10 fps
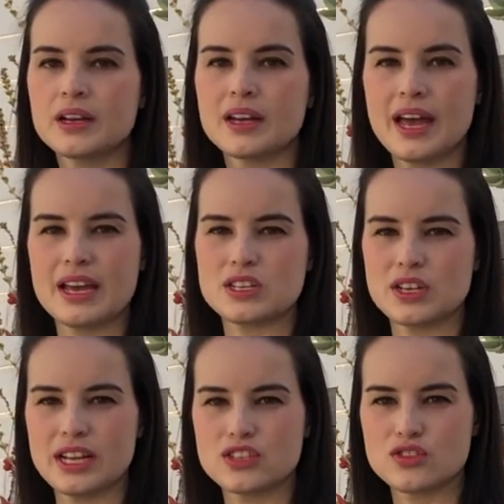Okay,
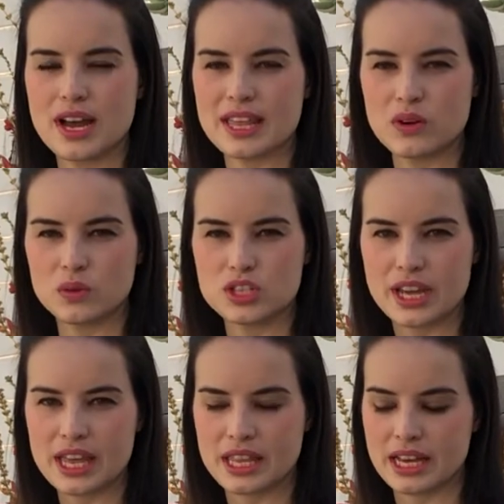so let's try that all
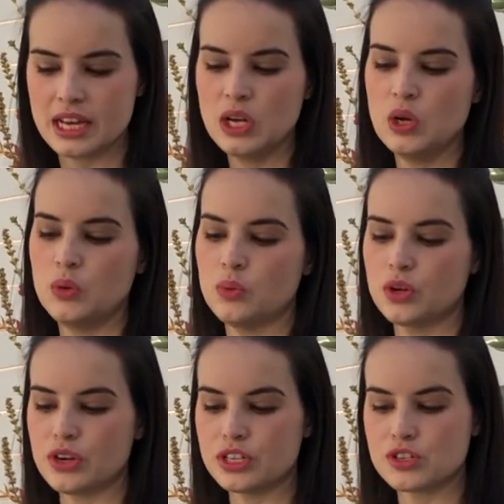together.
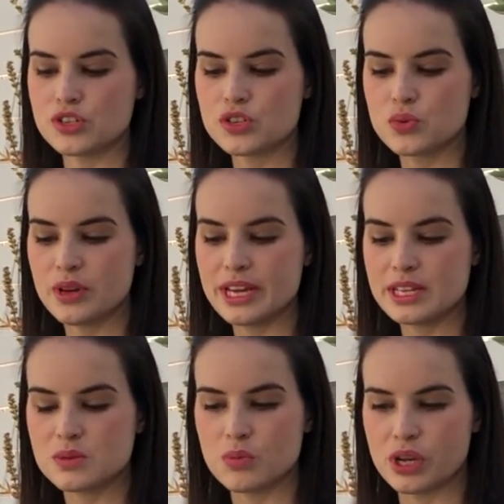We're going to
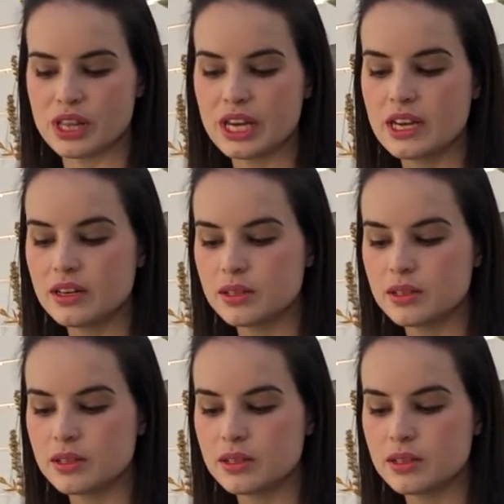squeeze, breathe in,